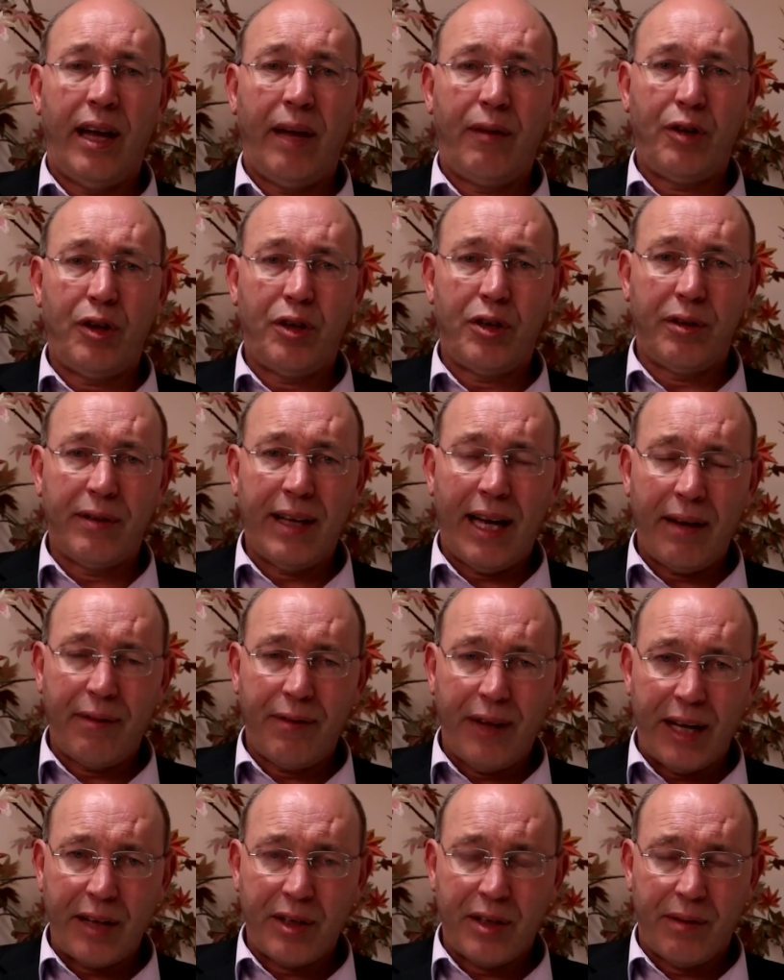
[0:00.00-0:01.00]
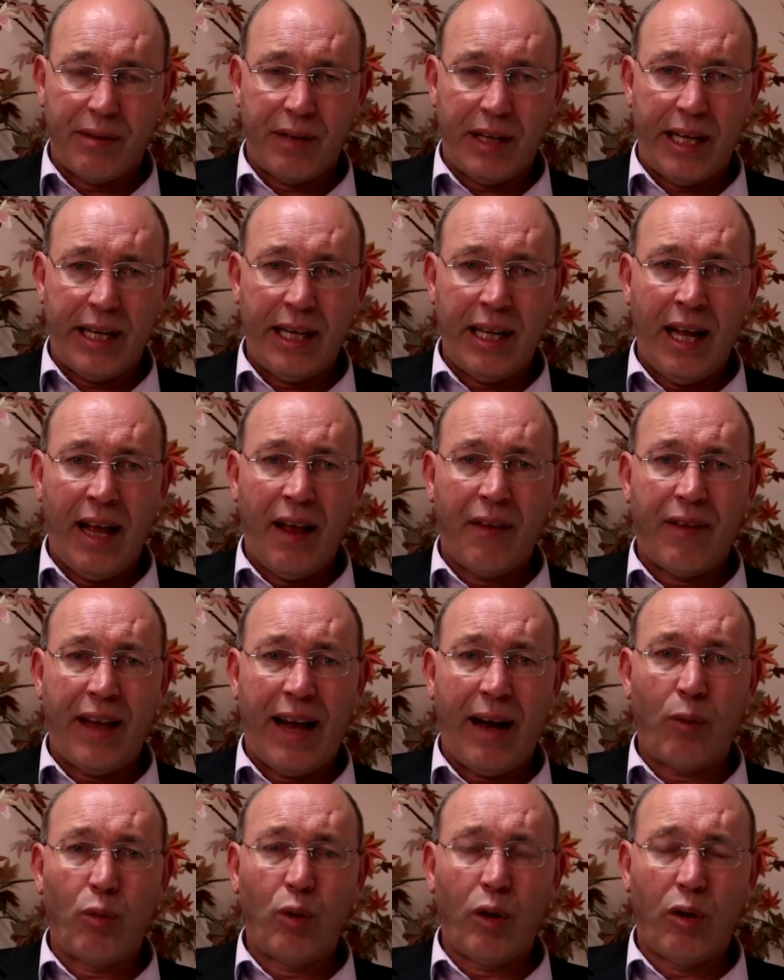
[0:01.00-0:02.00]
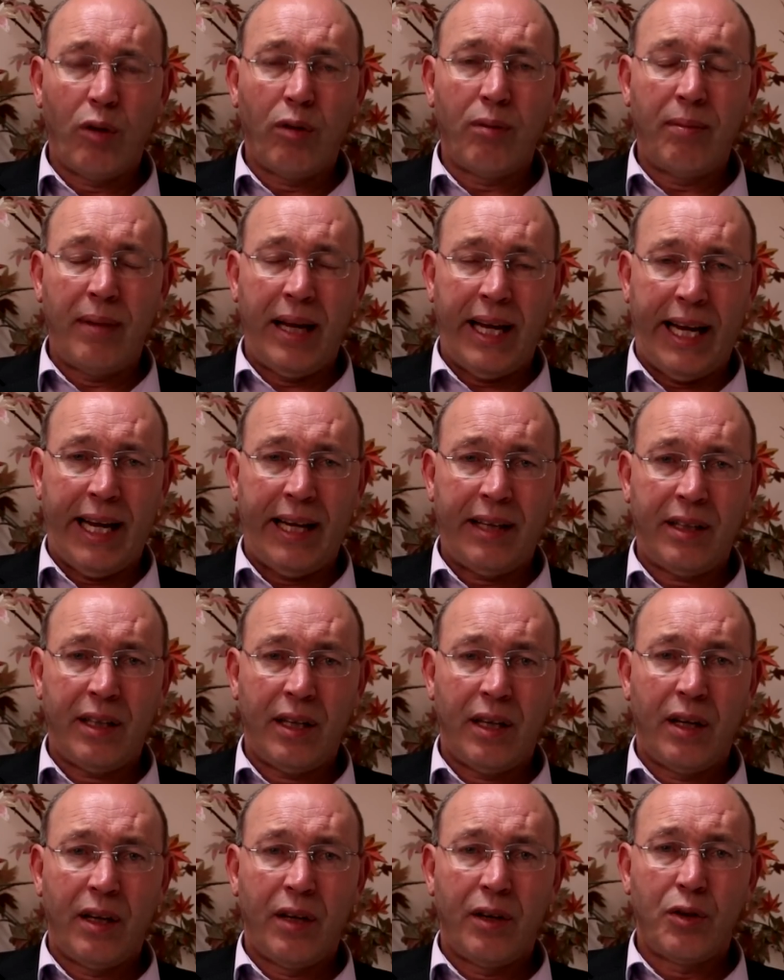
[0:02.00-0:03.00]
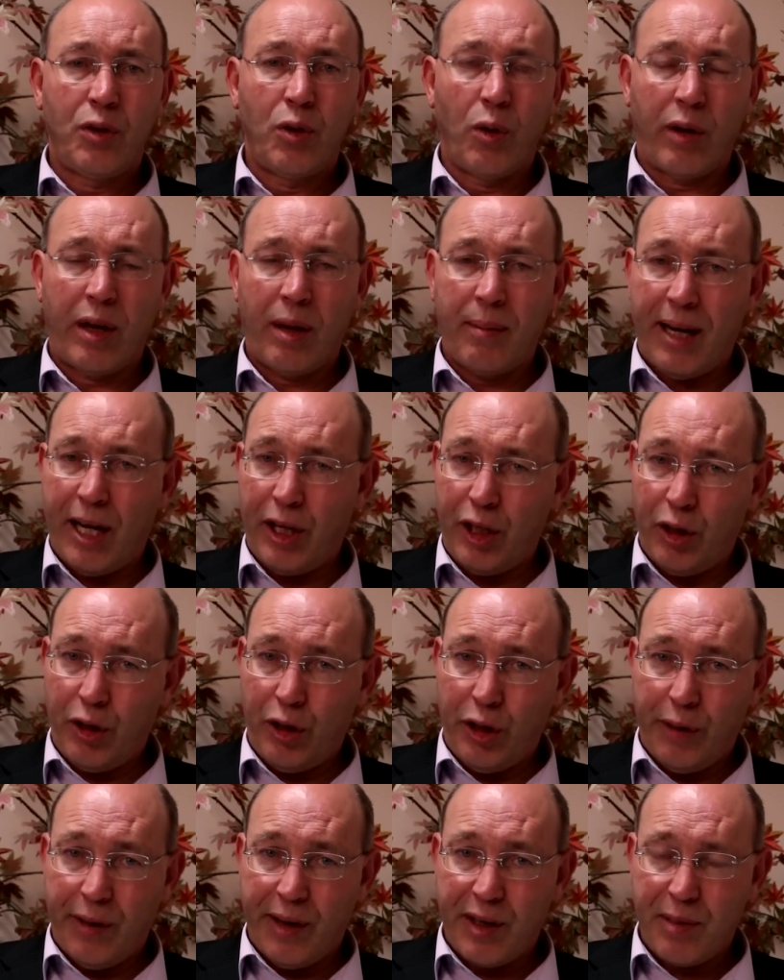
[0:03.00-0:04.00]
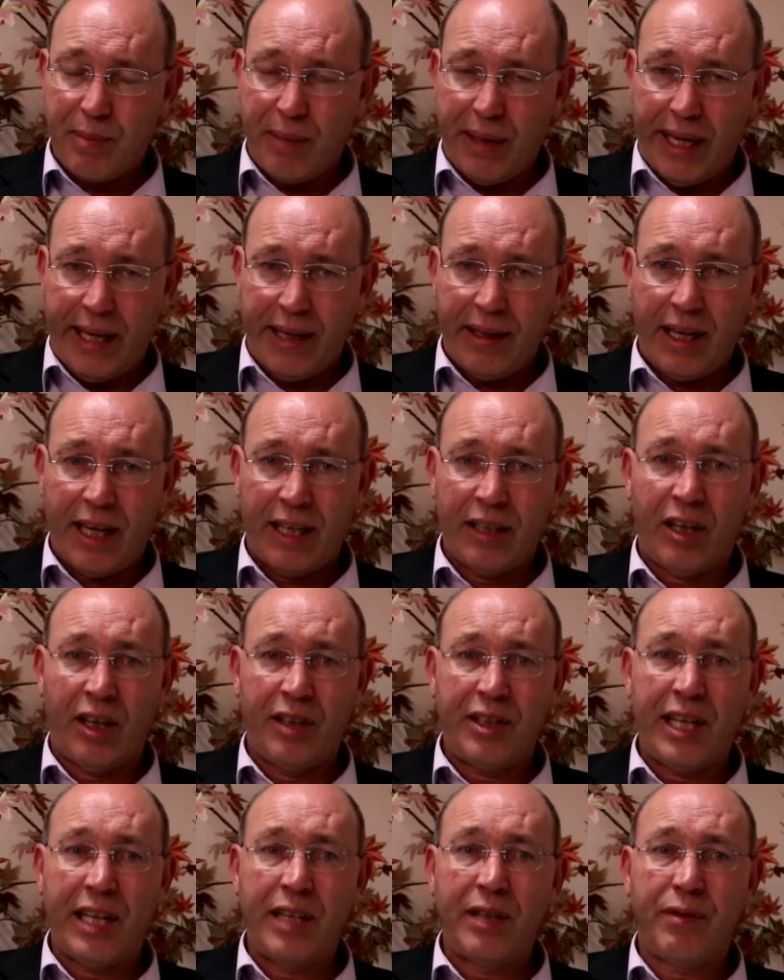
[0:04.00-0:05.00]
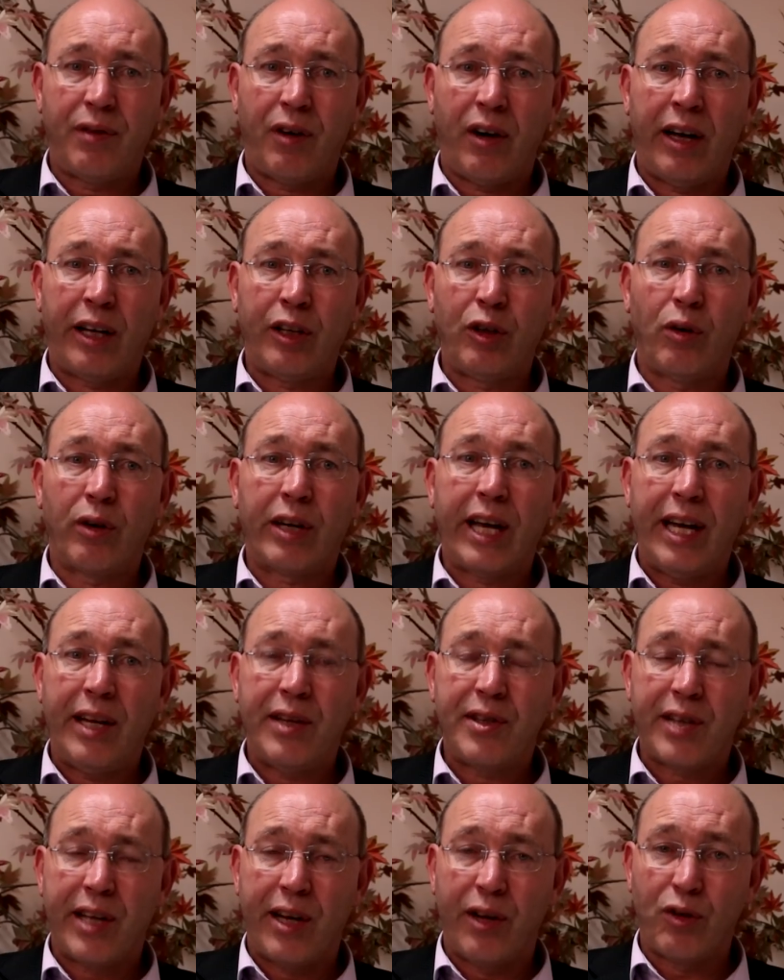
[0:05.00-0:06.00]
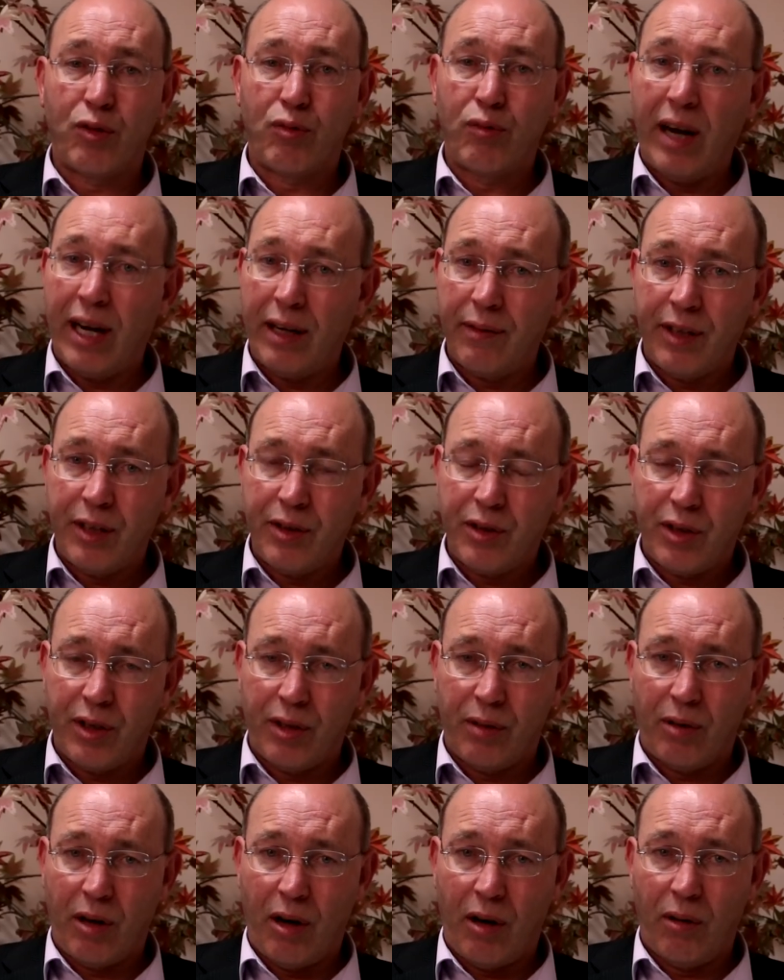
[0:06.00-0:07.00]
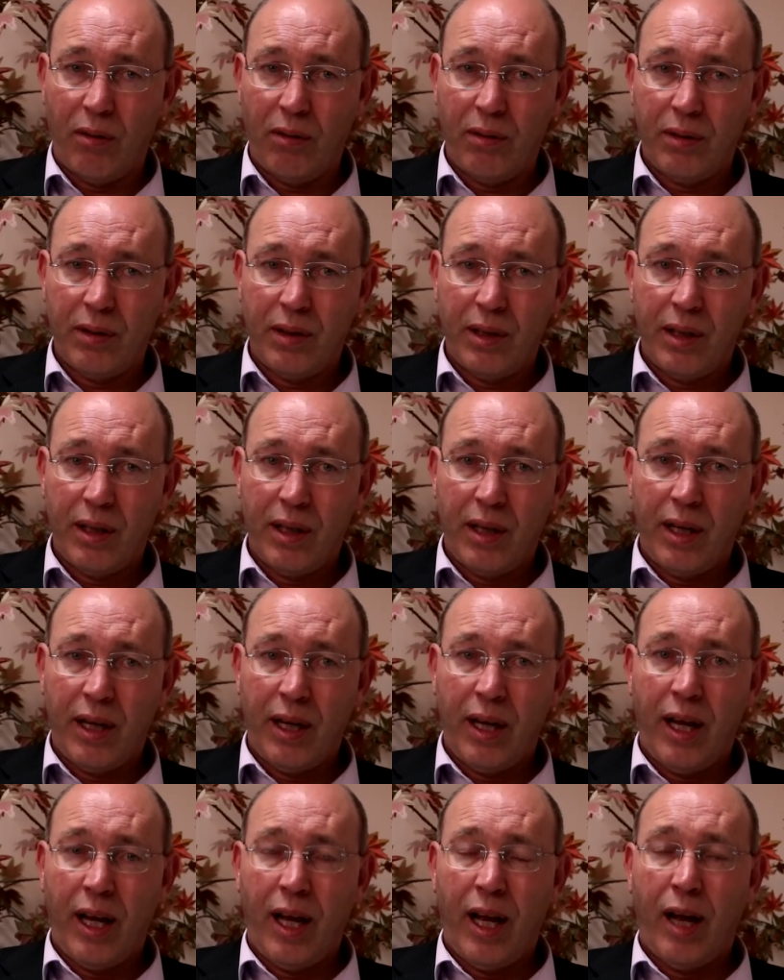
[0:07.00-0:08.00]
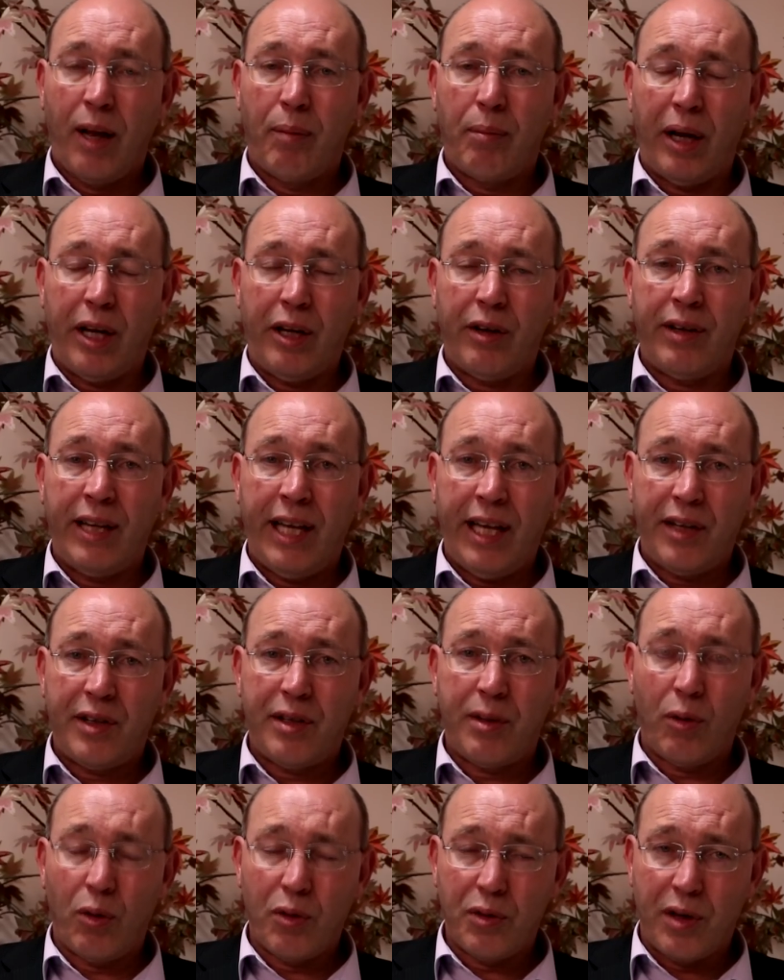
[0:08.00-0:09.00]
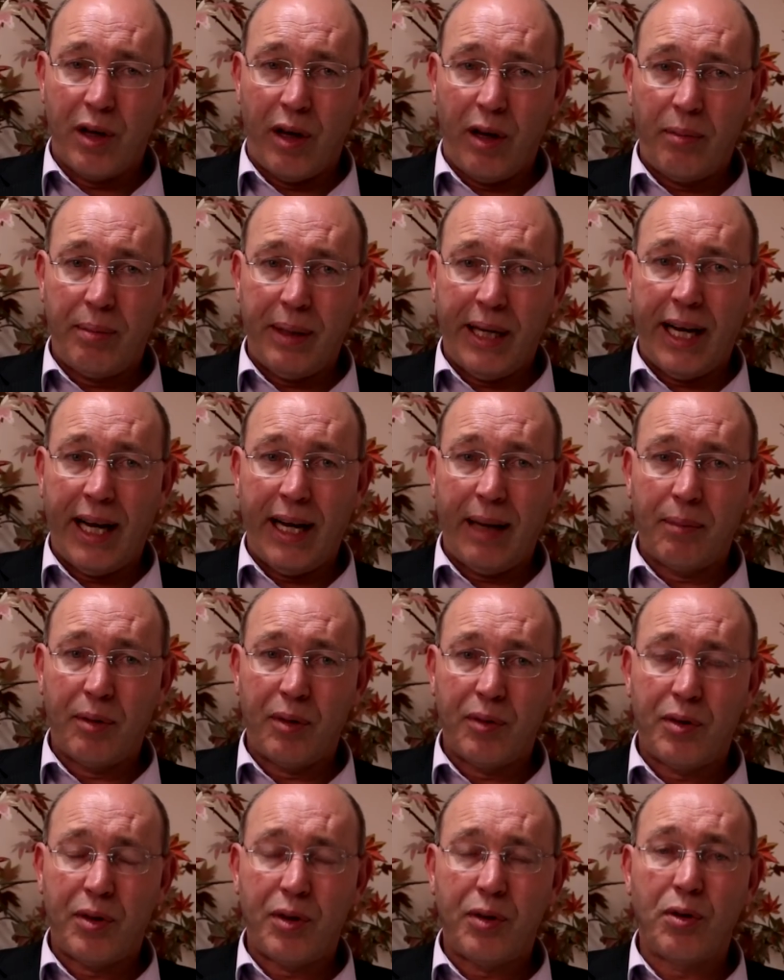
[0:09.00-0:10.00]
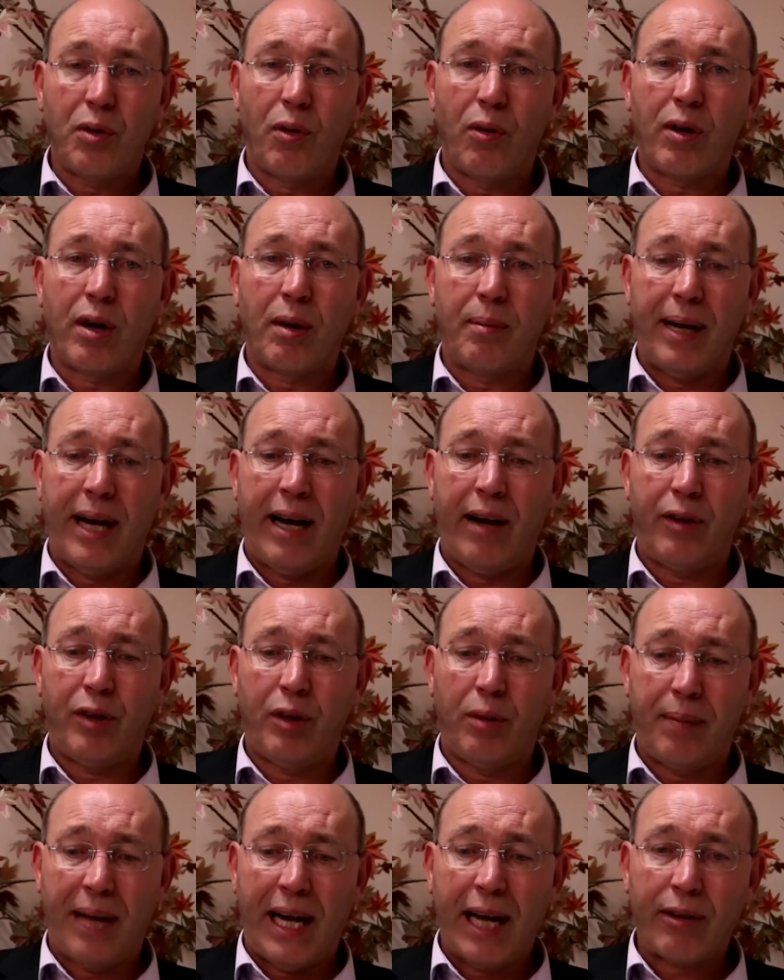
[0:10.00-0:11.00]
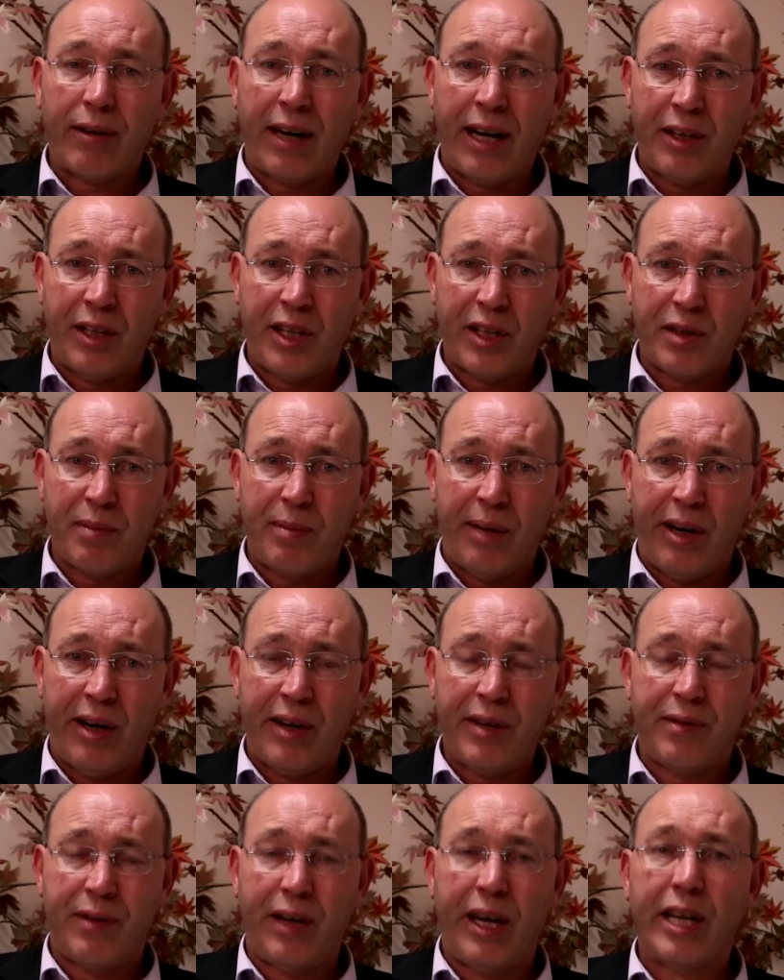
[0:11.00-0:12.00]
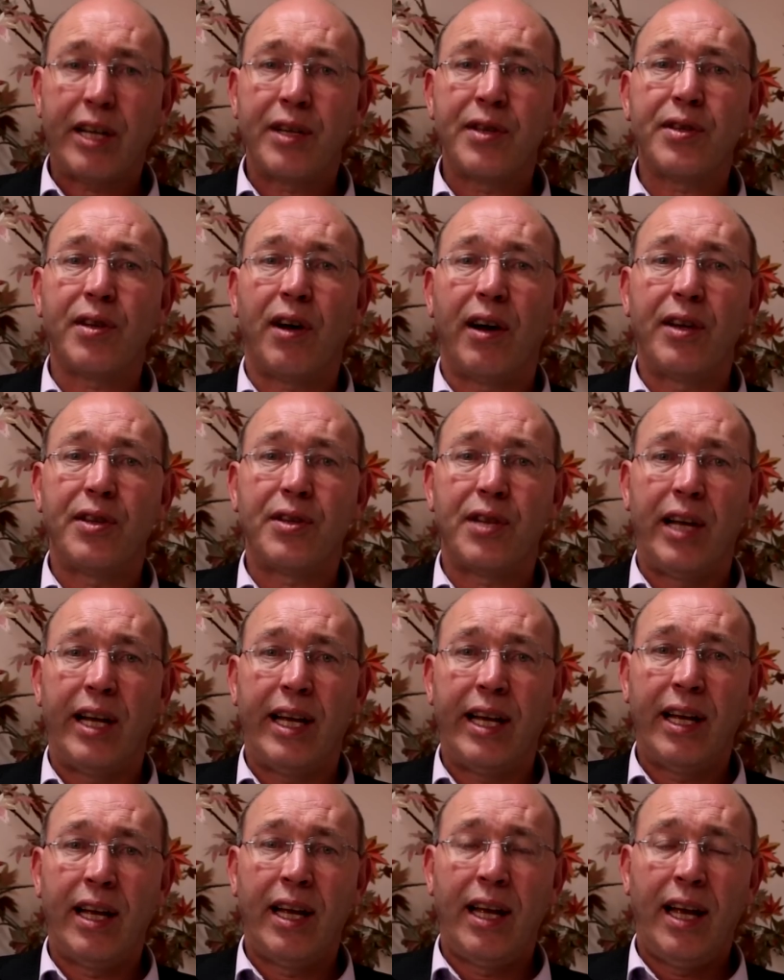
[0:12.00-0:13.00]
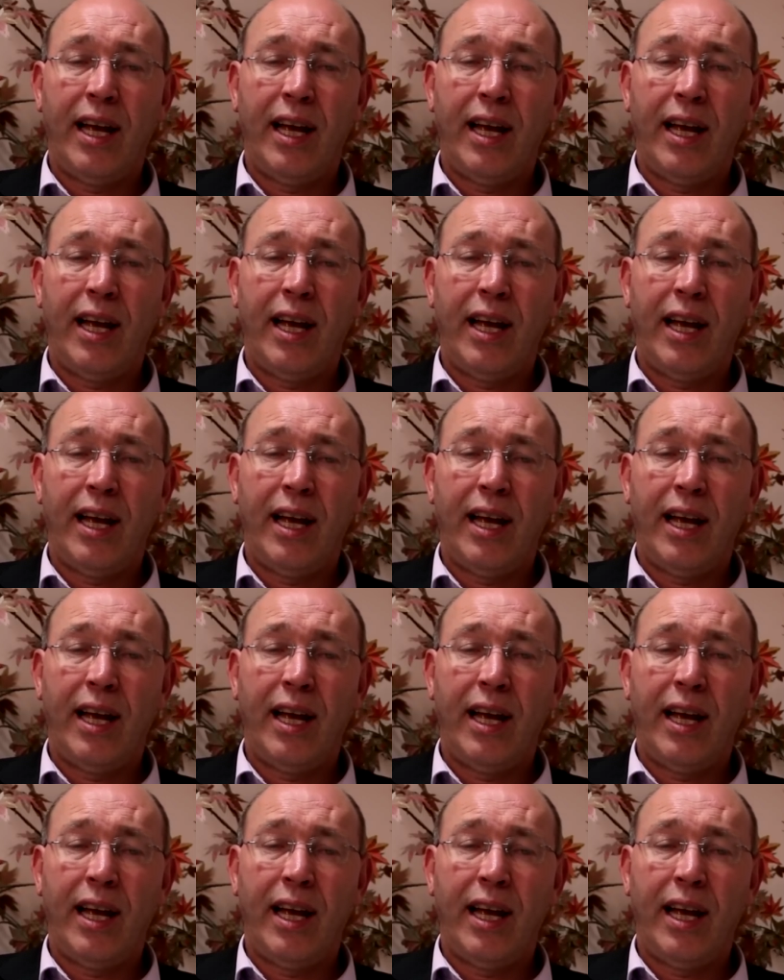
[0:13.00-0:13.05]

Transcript: If you do that effectively, that will mean talking about your USP and identifying your key skills relevant to the role. But you need to also be able to talk about your background and experience very concisely.